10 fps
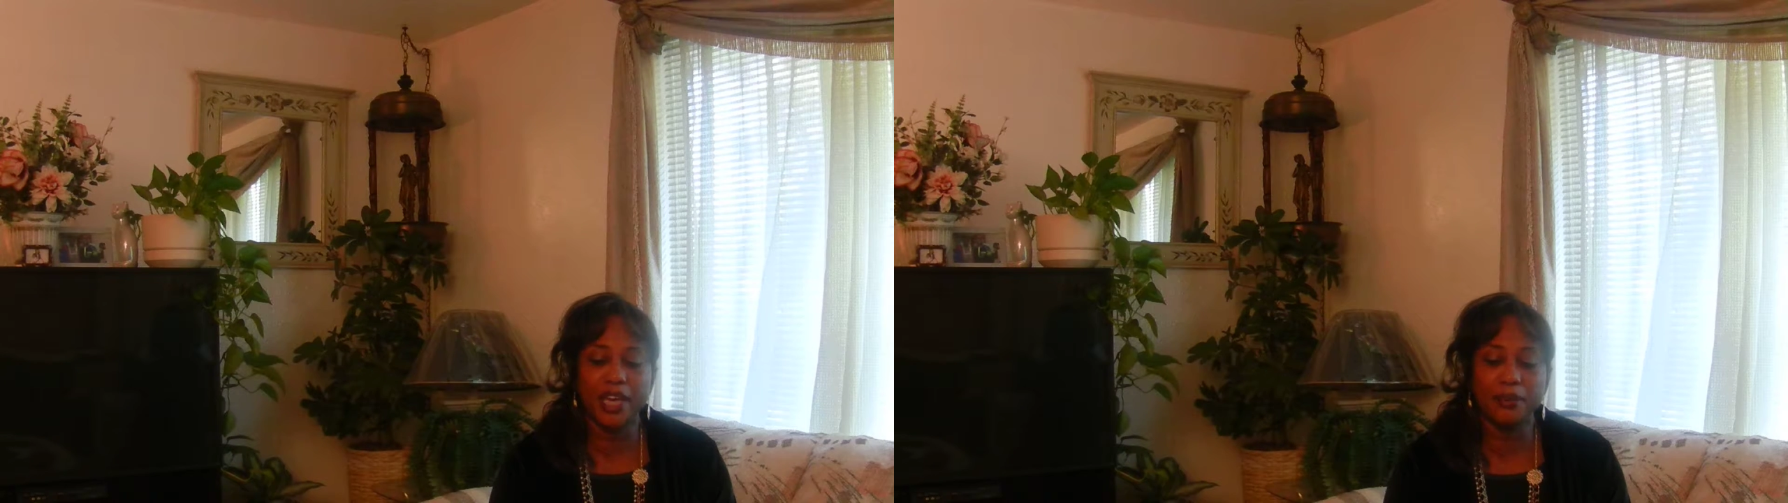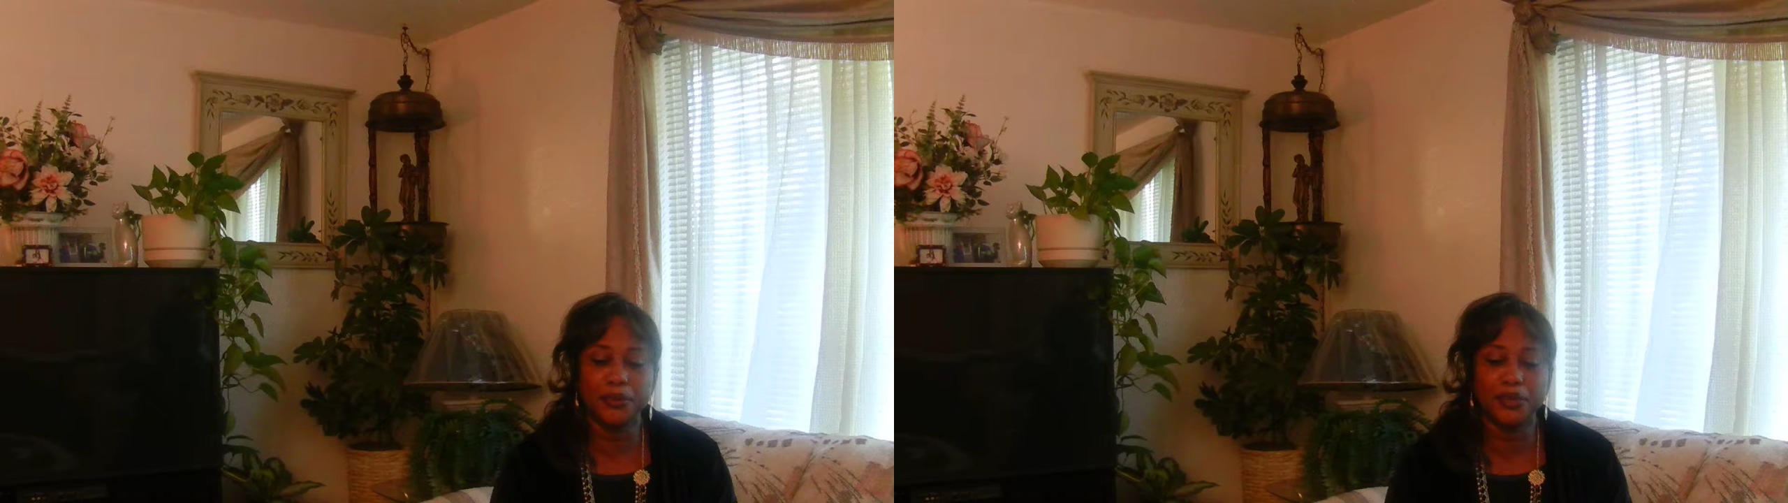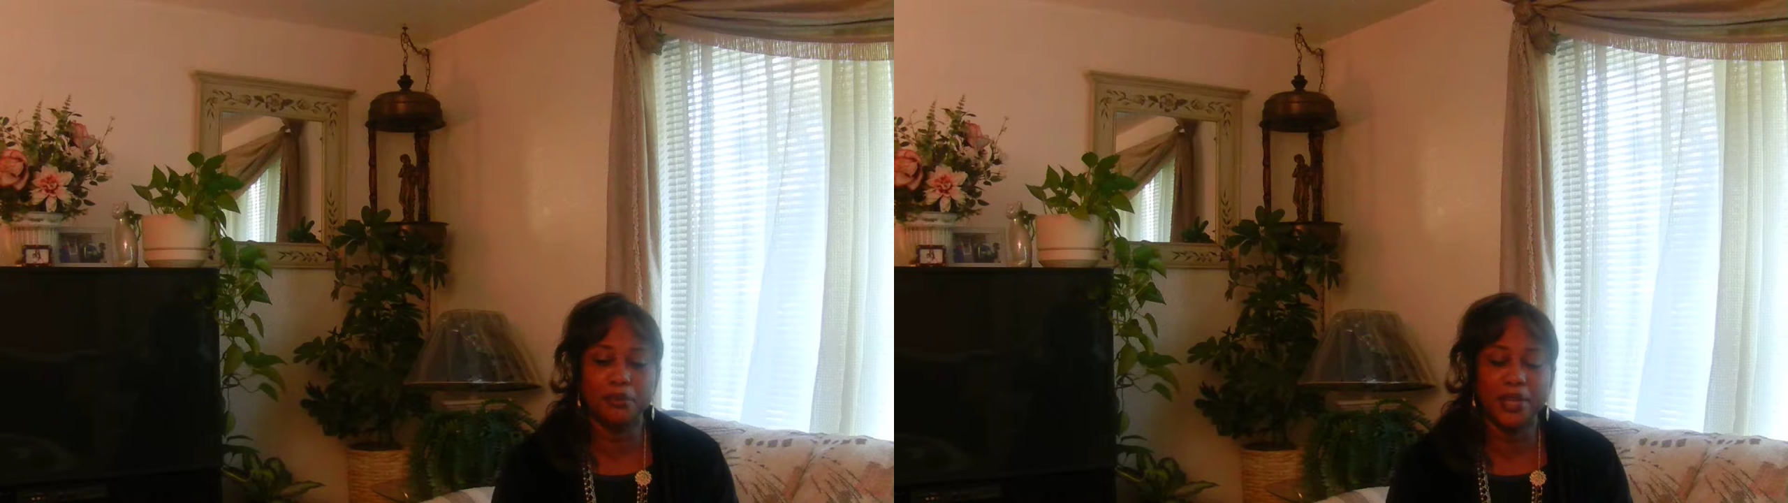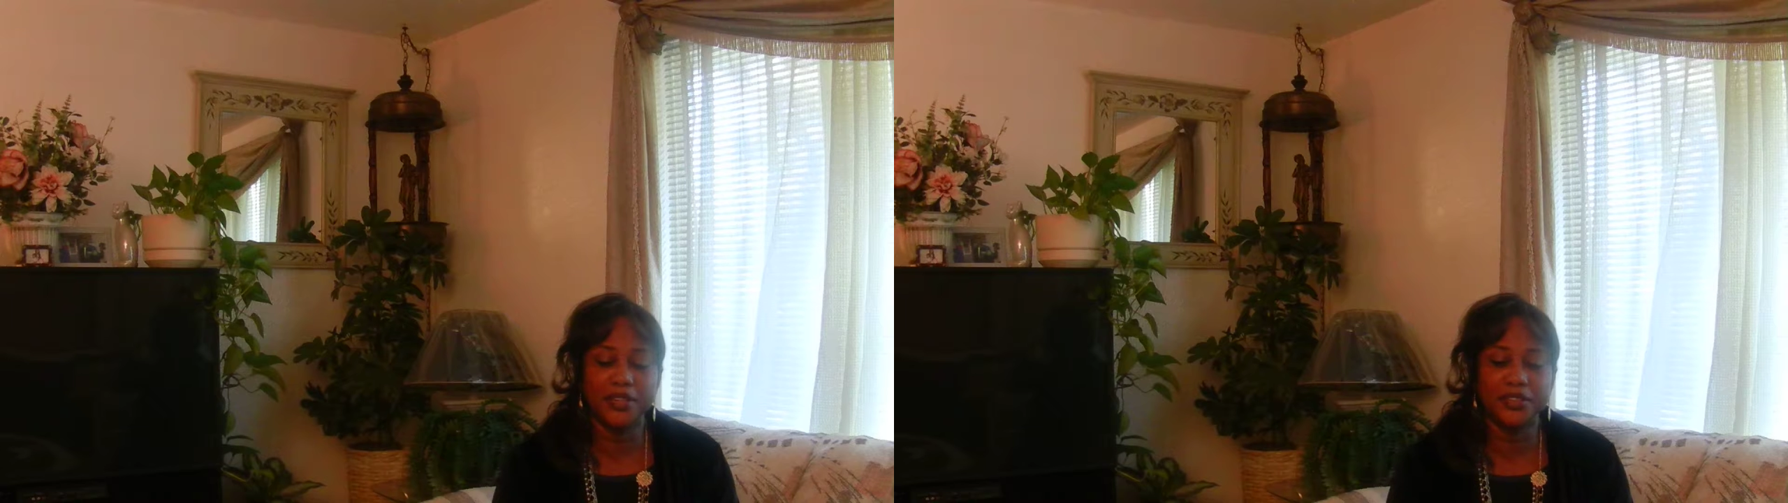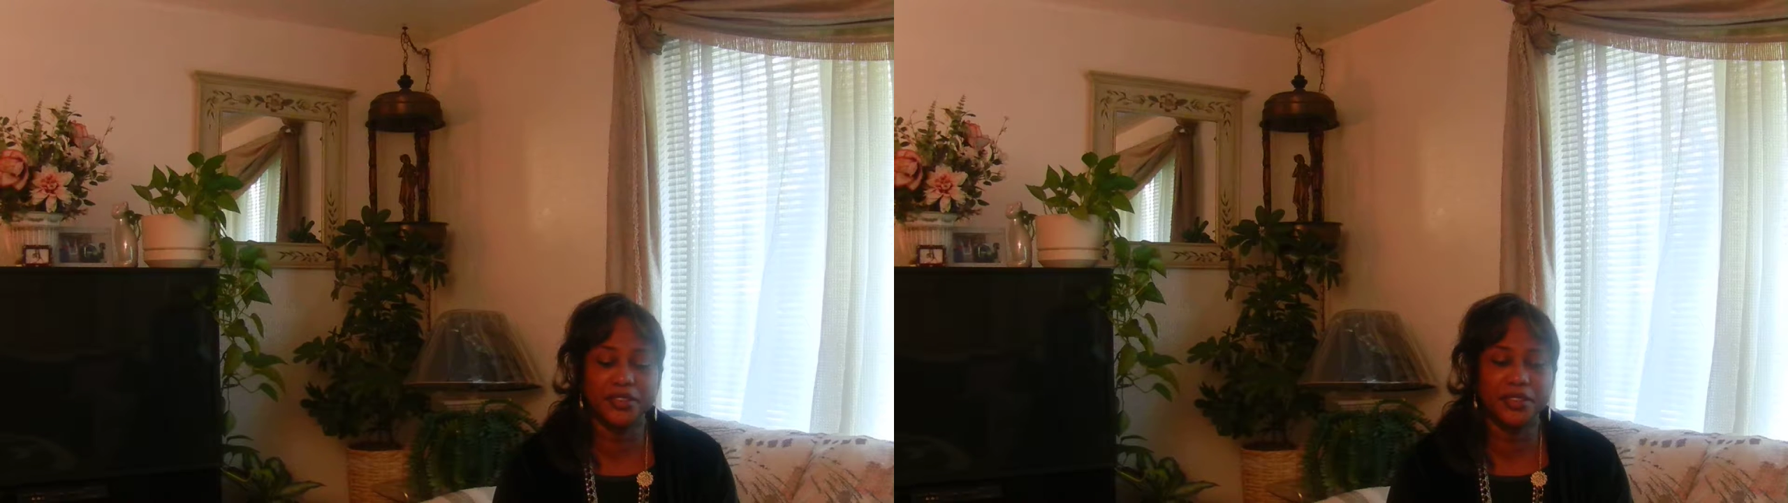able to
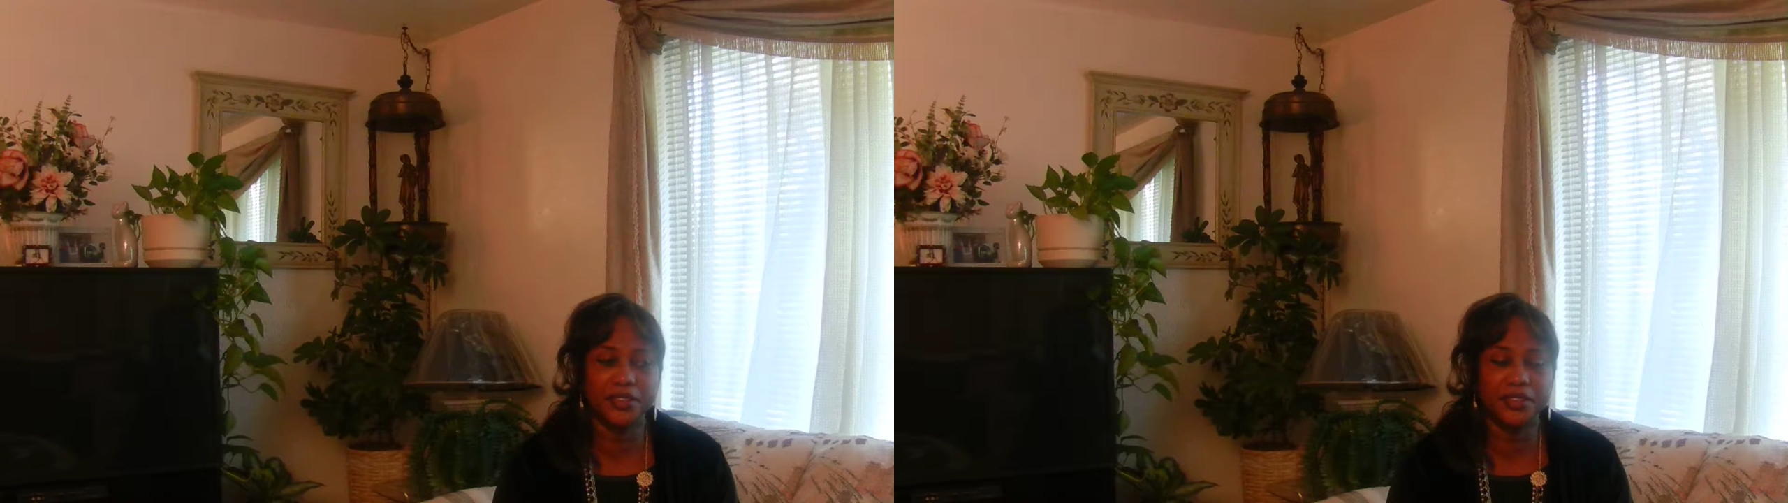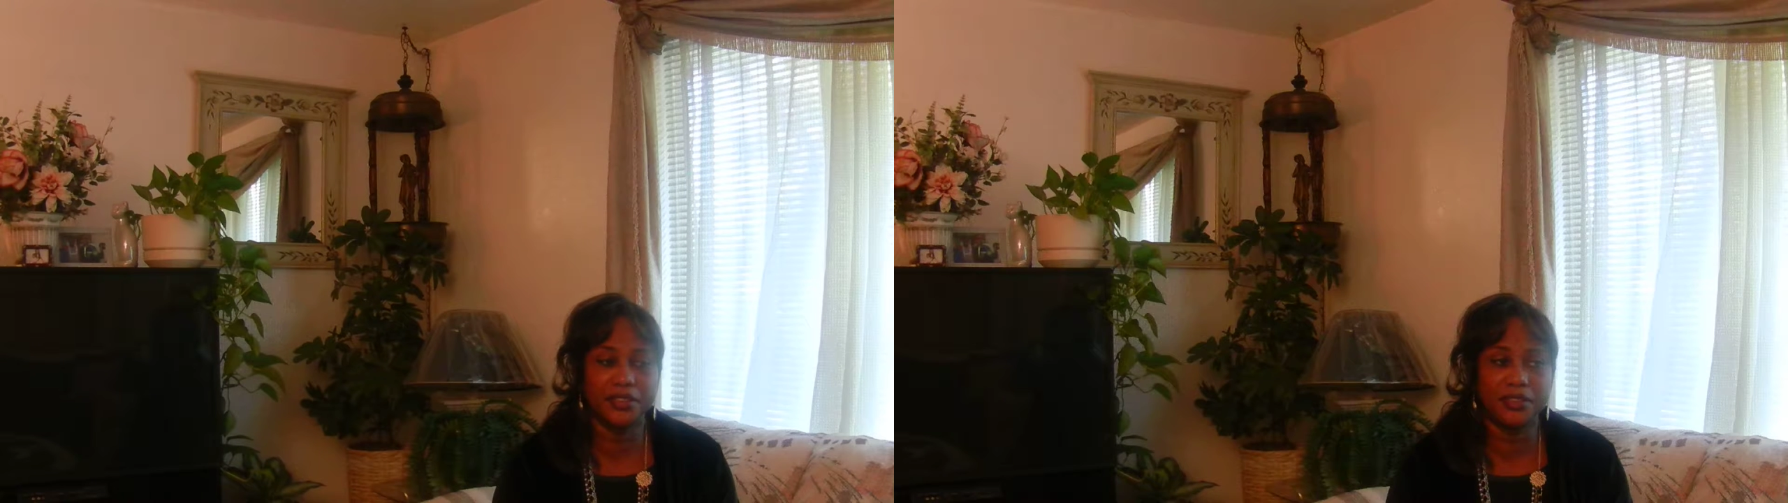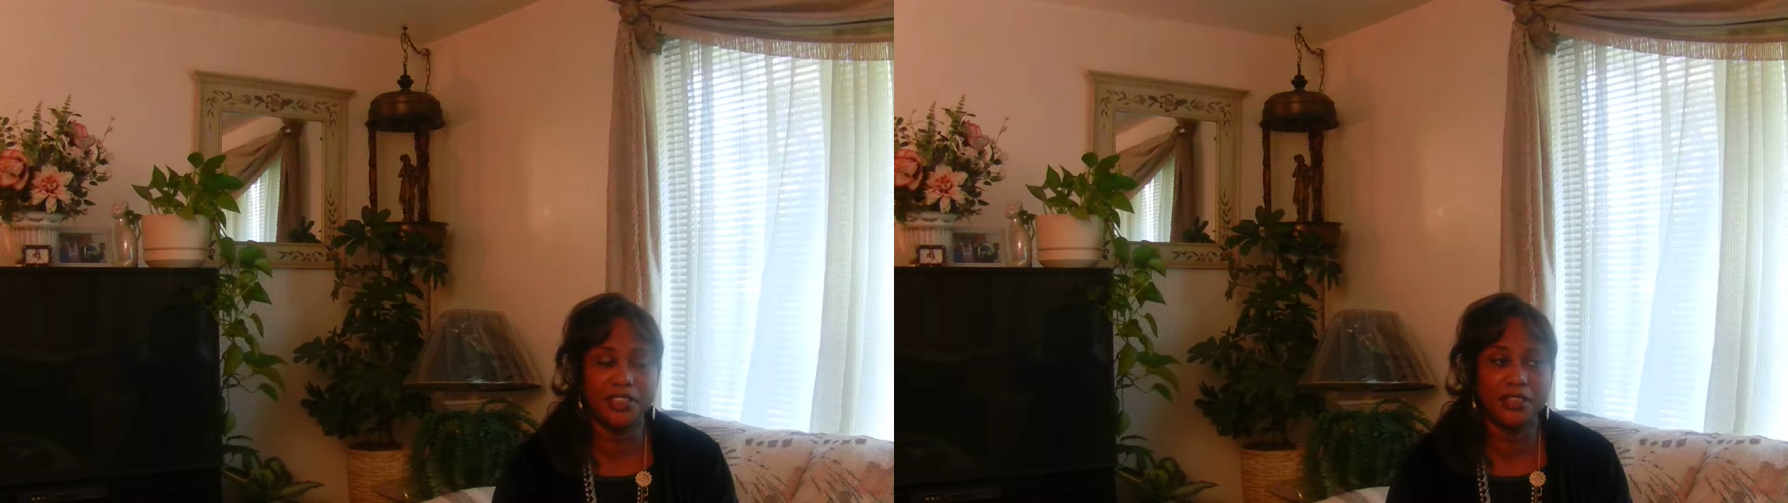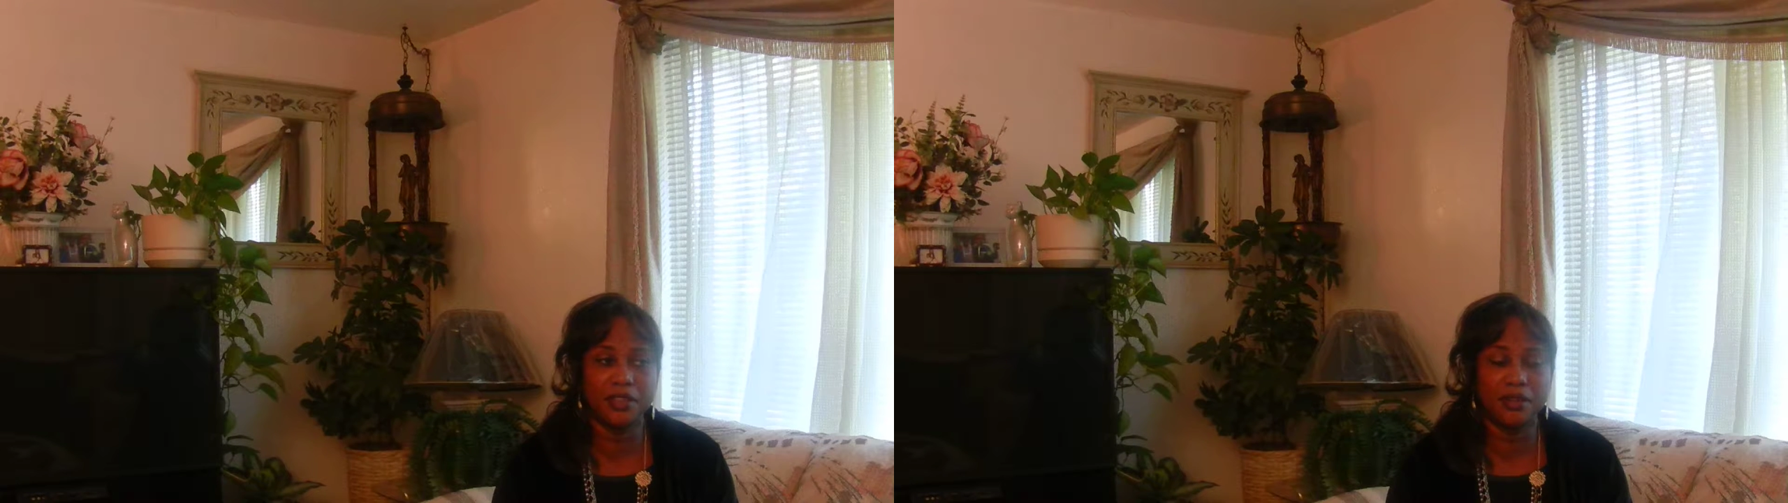minister to these